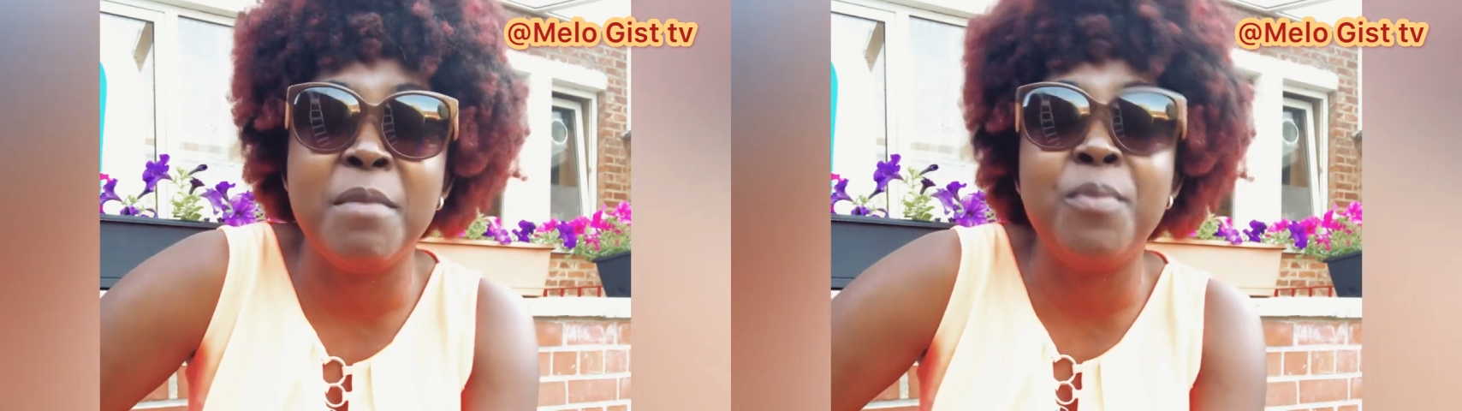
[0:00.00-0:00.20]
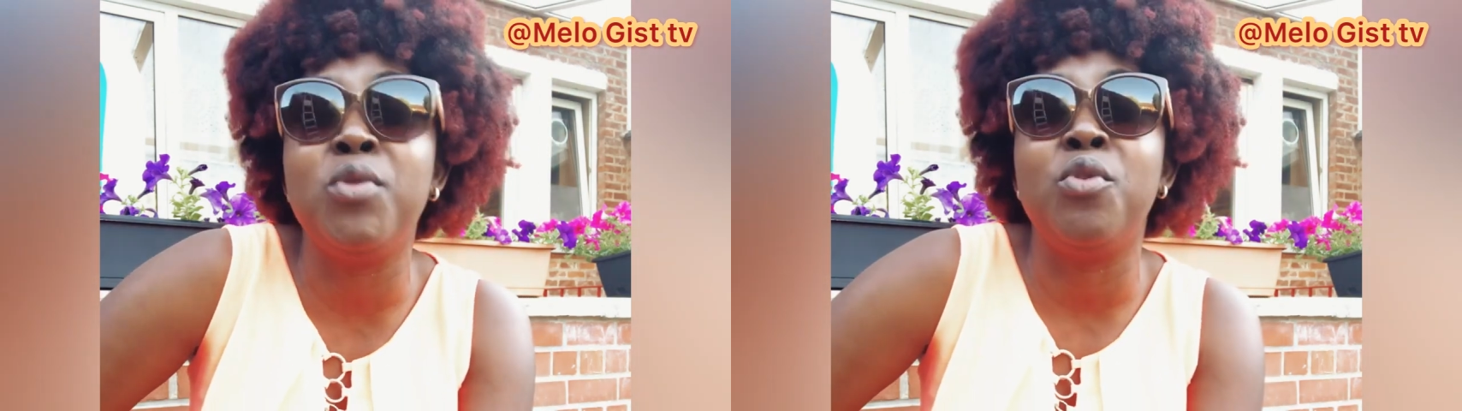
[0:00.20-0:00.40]

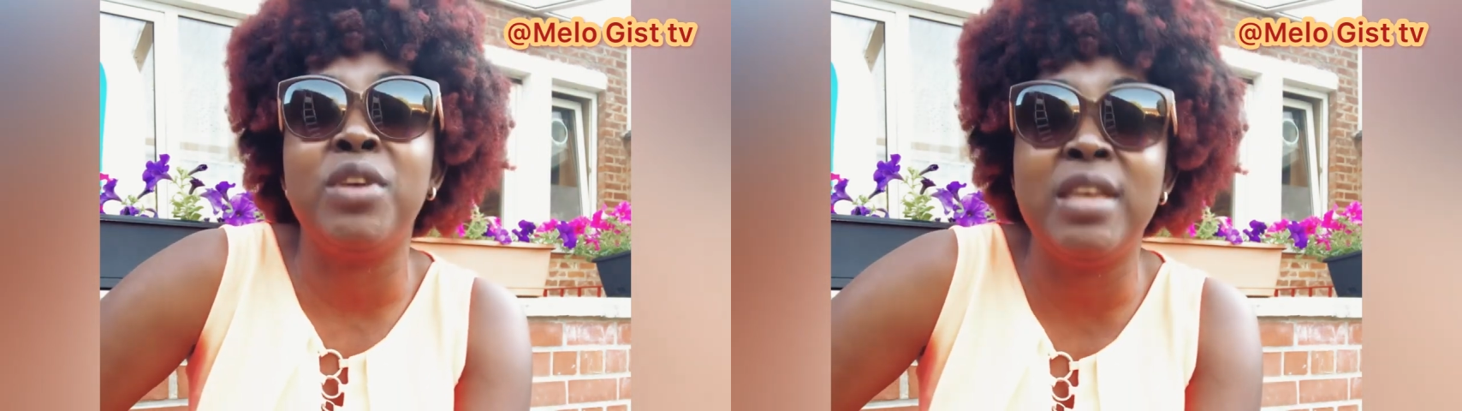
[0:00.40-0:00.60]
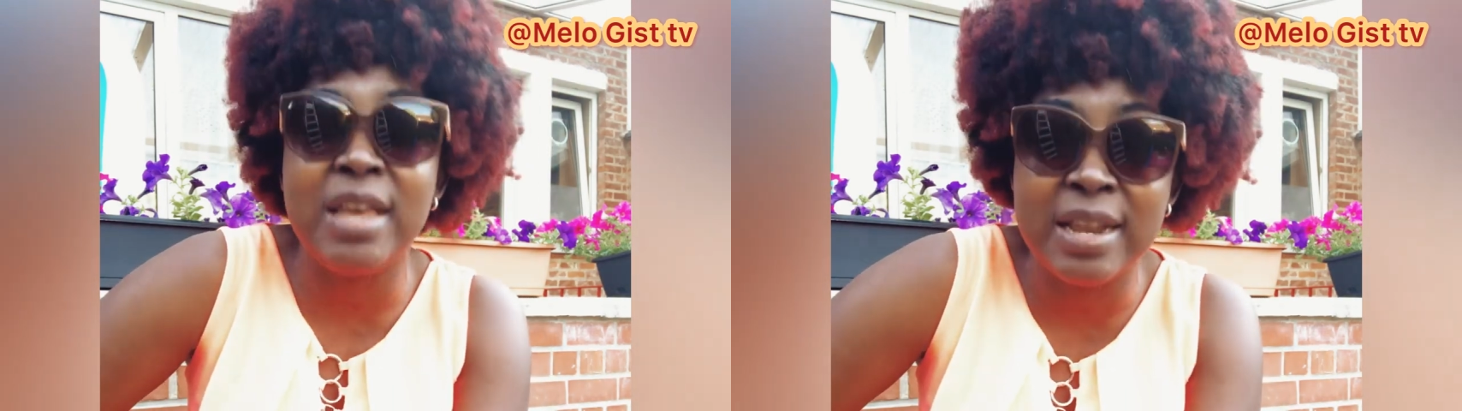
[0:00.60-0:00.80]
Maybe you go
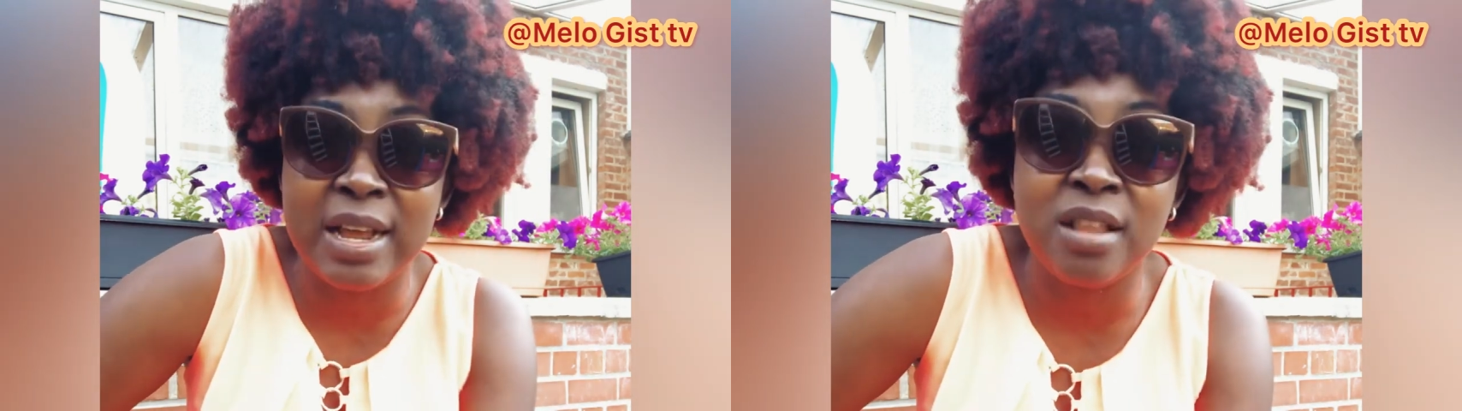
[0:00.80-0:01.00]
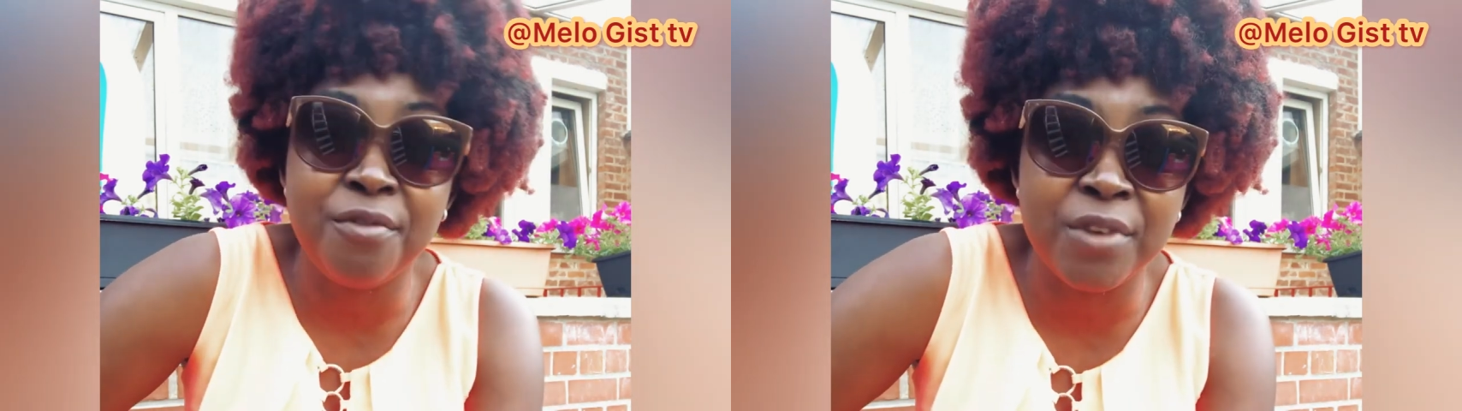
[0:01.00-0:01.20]
hear
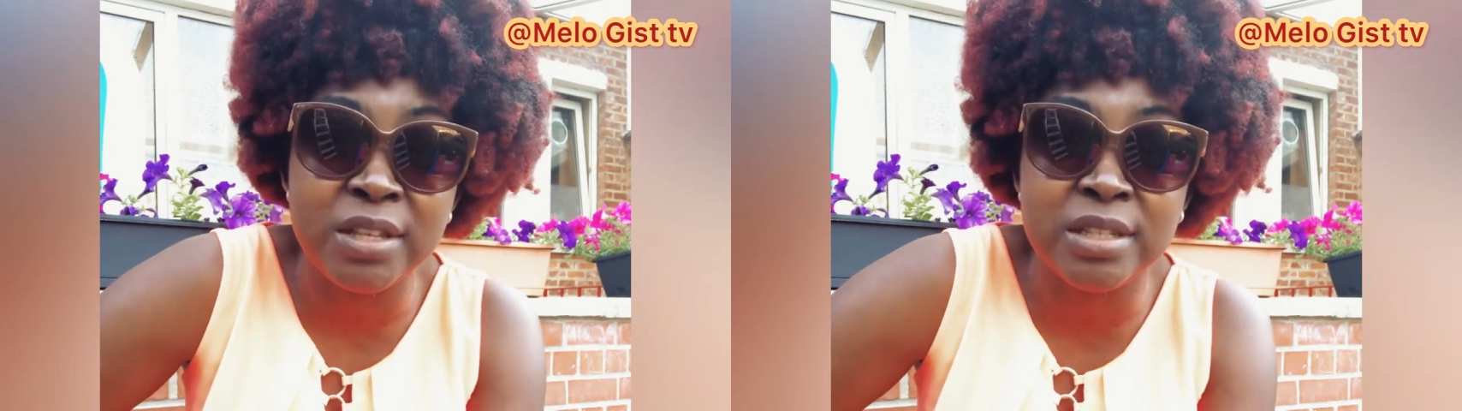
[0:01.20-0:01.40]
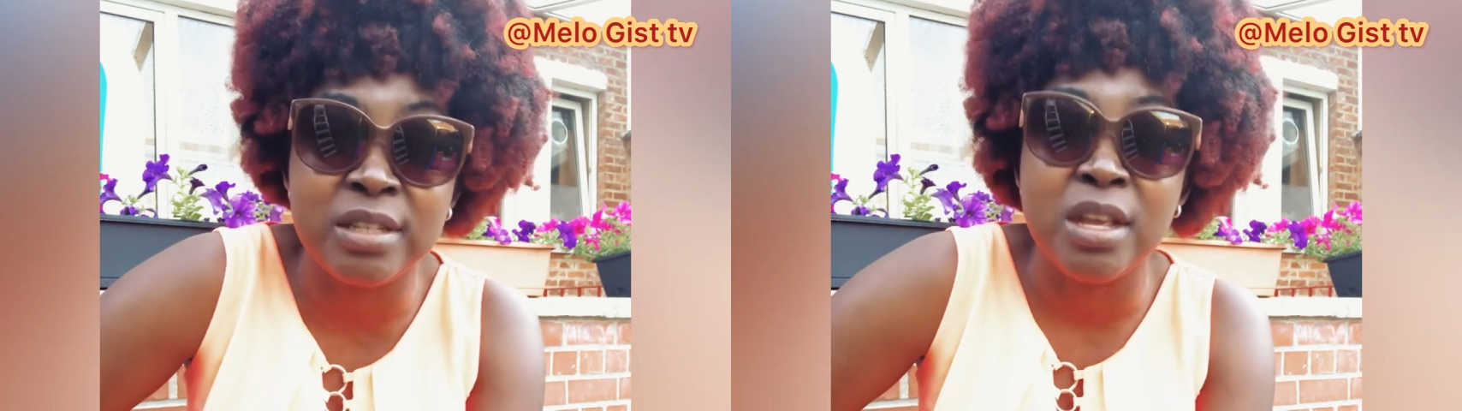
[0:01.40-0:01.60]
a
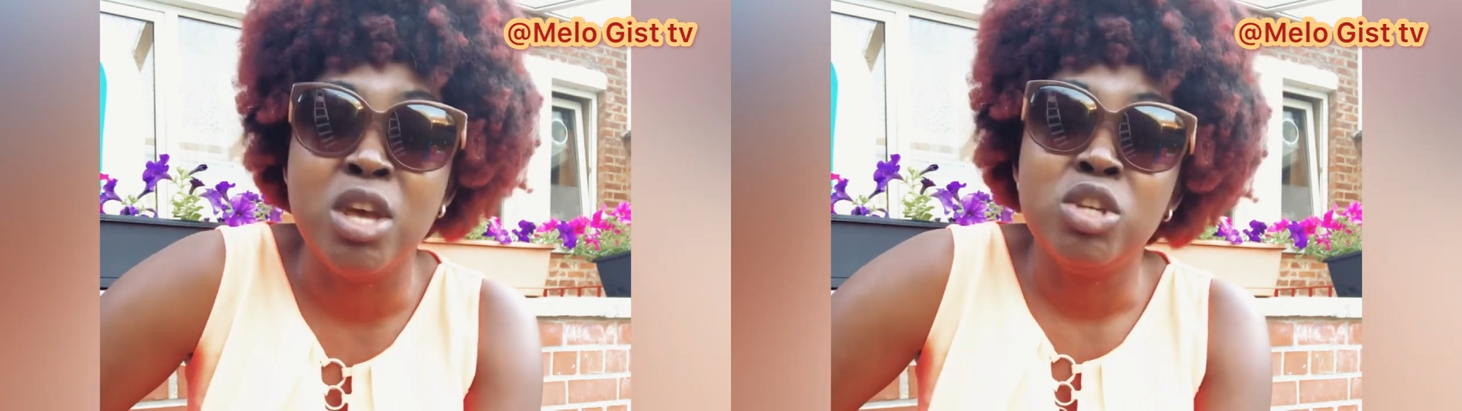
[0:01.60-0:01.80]
different thing.